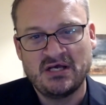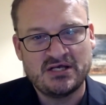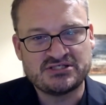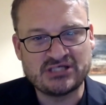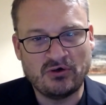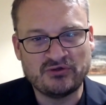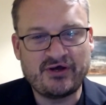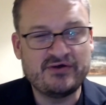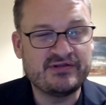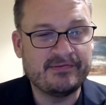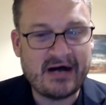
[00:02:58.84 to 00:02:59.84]
So although the
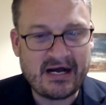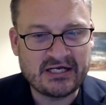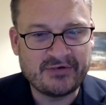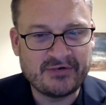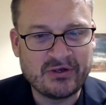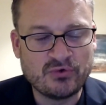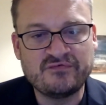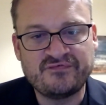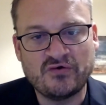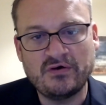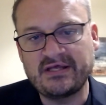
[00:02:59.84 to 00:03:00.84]
marker we're looking
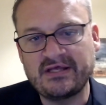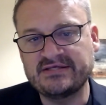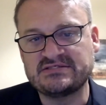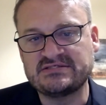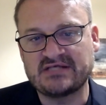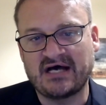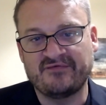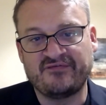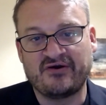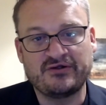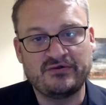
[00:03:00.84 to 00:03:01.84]
for is
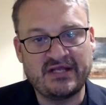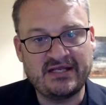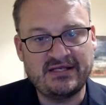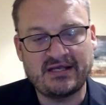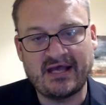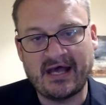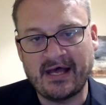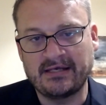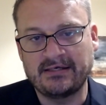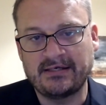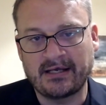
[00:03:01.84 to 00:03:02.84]
very unique and
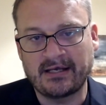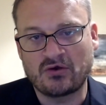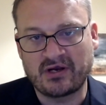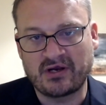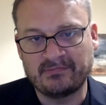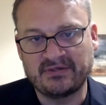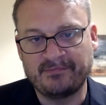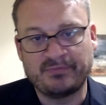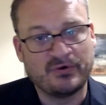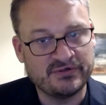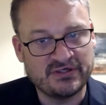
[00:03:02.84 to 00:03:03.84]
incredibly
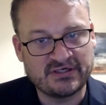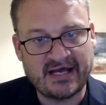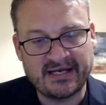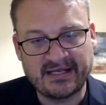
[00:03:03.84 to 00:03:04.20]
important and cutting